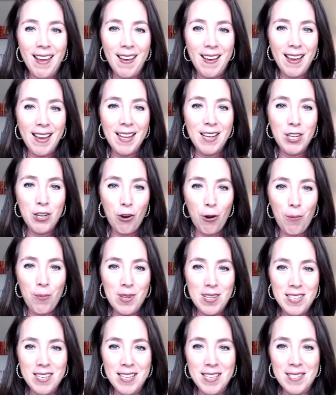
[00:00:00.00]
in your
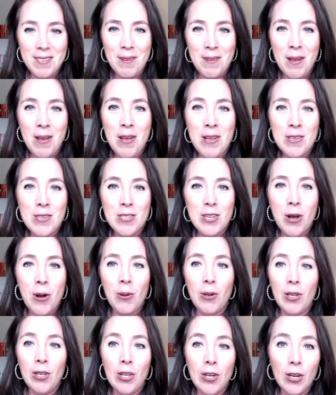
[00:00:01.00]
business. So
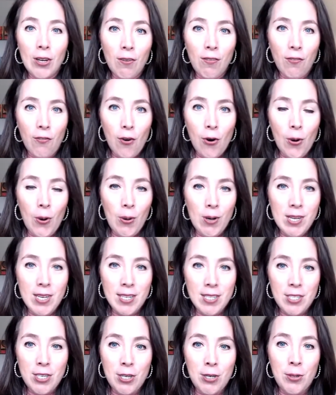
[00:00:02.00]
look forward
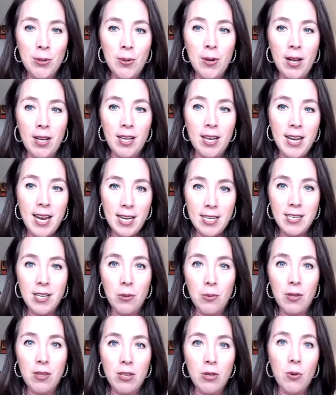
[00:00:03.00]
to connecting
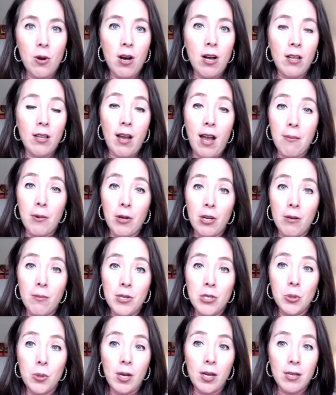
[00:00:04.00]
with you all. I'm going to be
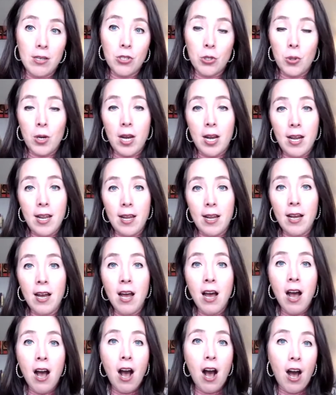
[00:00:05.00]
doing a training
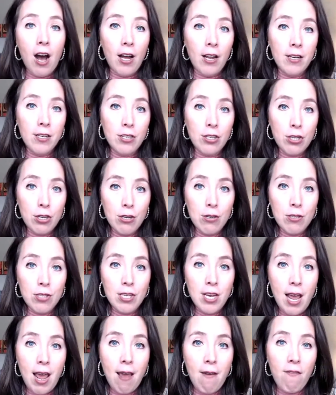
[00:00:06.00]
on
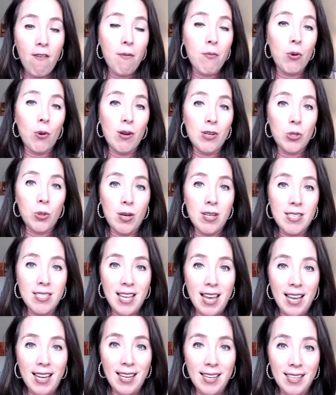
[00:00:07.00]
Tuesday, February
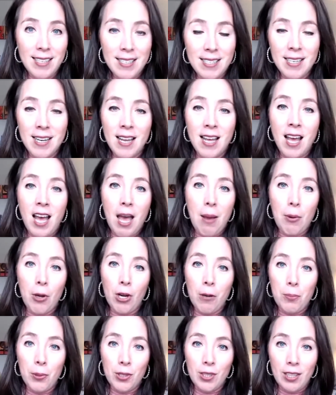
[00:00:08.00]
22nd. I'm going
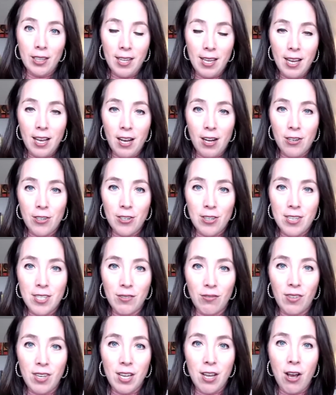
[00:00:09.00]
to put the link under this
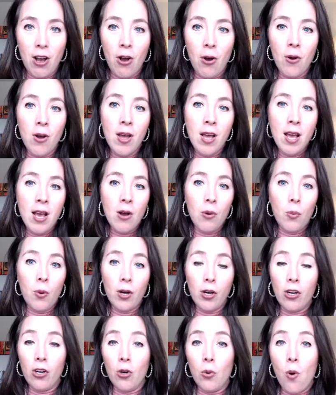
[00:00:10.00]
video. We're
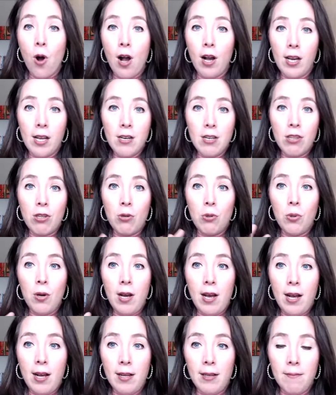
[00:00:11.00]
going to walk in through
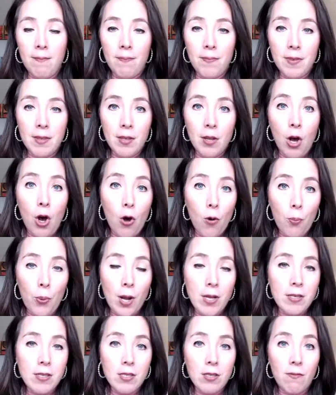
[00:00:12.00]
the whole
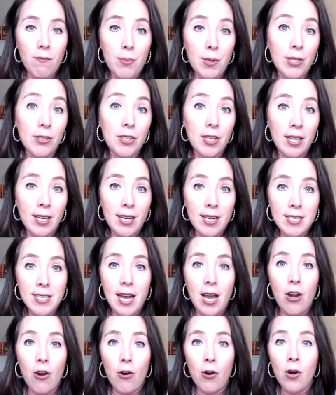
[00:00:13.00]
process of building an
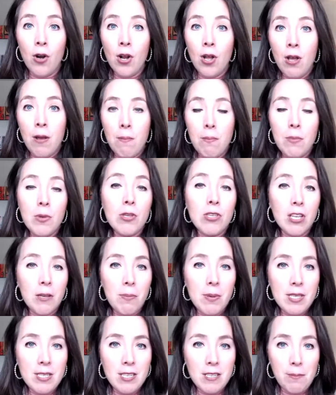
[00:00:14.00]
entire music
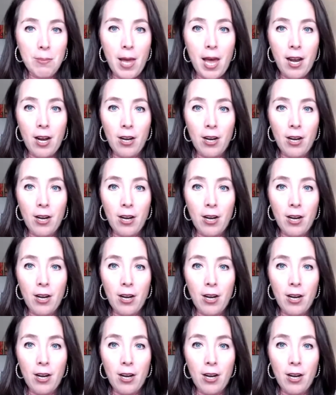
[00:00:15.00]
business plan